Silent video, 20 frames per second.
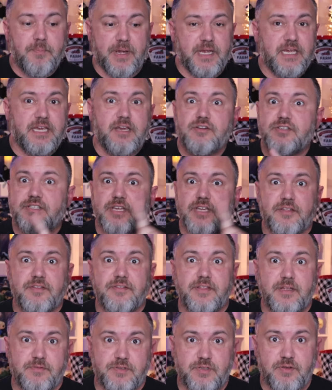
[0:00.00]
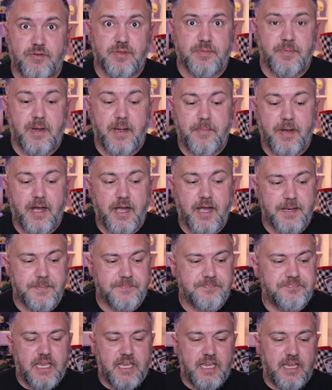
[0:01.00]
But here's the other thing that was going through my
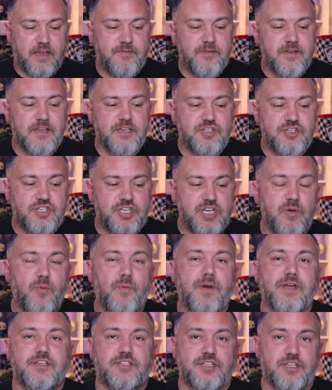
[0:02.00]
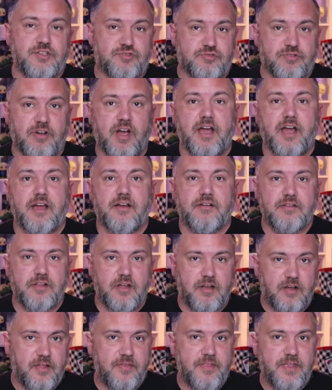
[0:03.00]
mind. If she went to trial
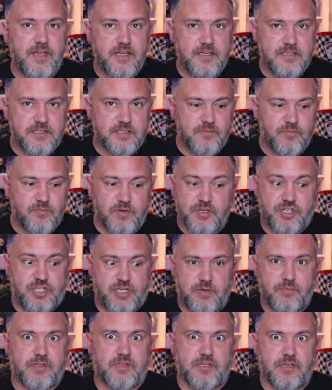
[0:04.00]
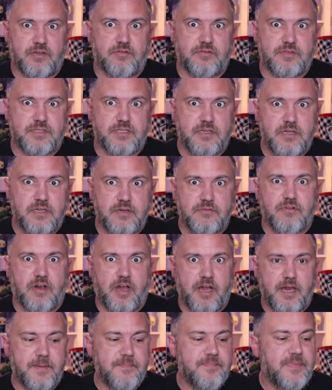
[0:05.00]
on this, which she would lose,
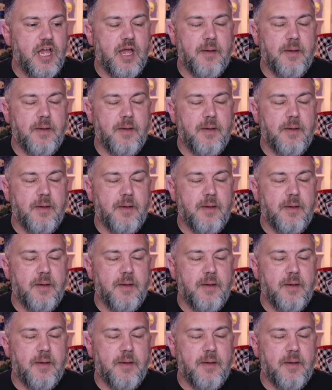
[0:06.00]
right?